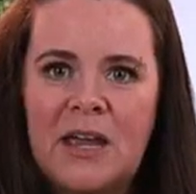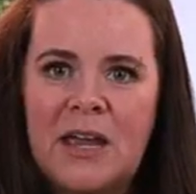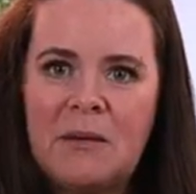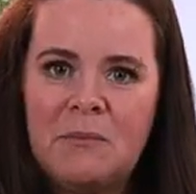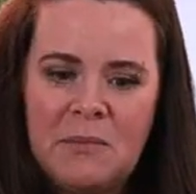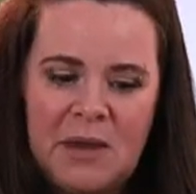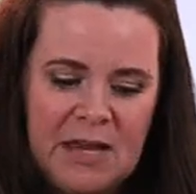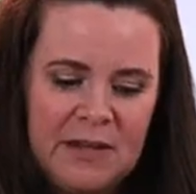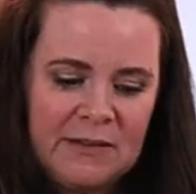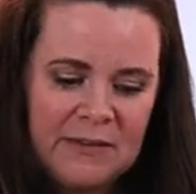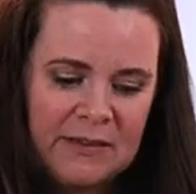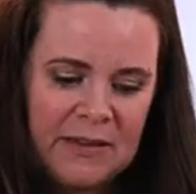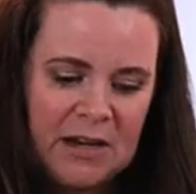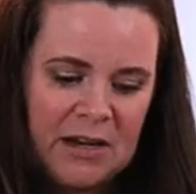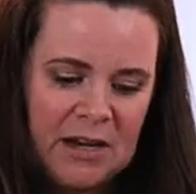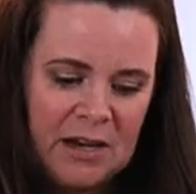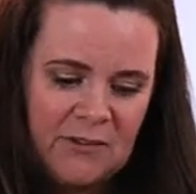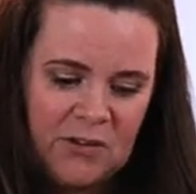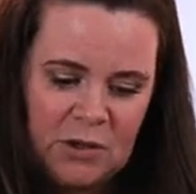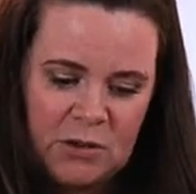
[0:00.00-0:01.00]
it means
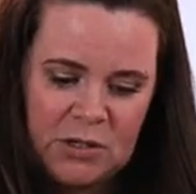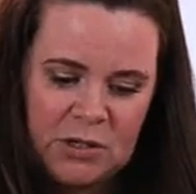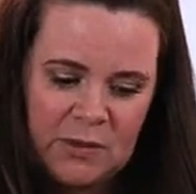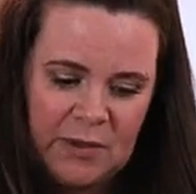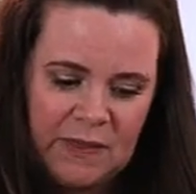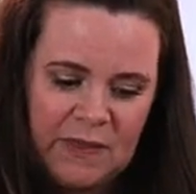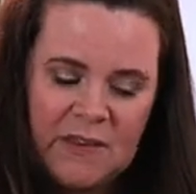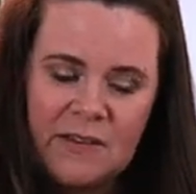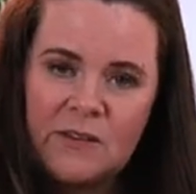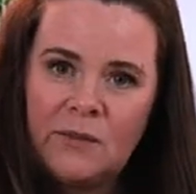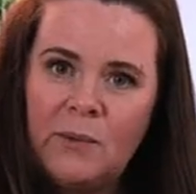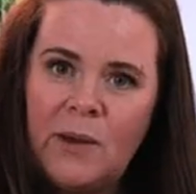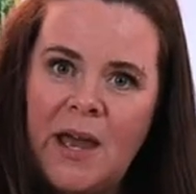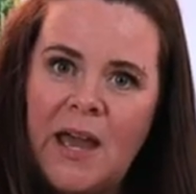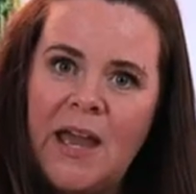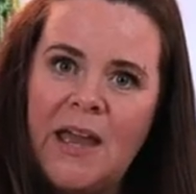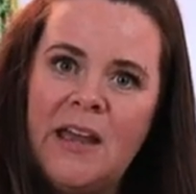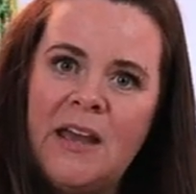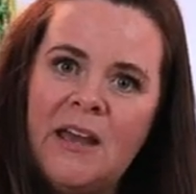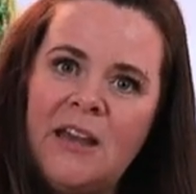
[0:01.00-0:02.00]
that if you do it this
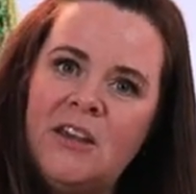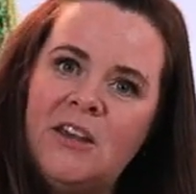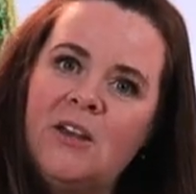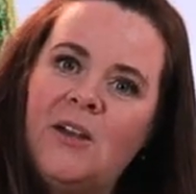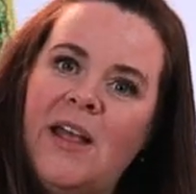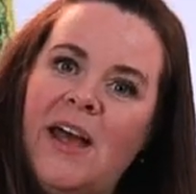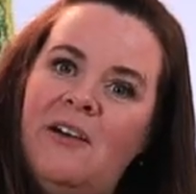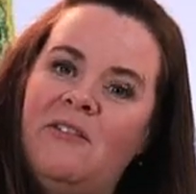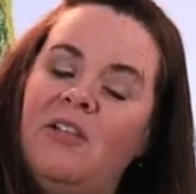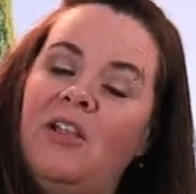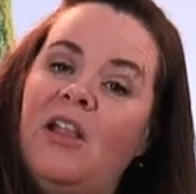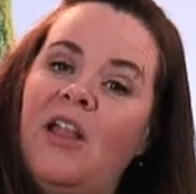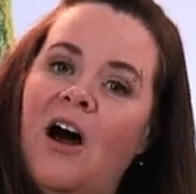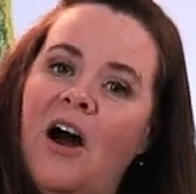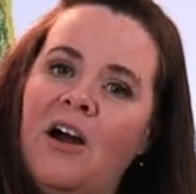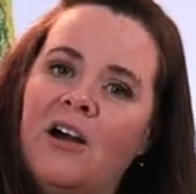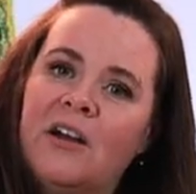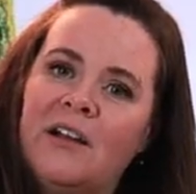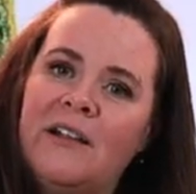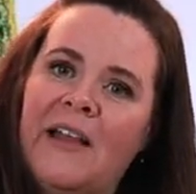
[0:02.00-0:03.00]
way, you'll have longer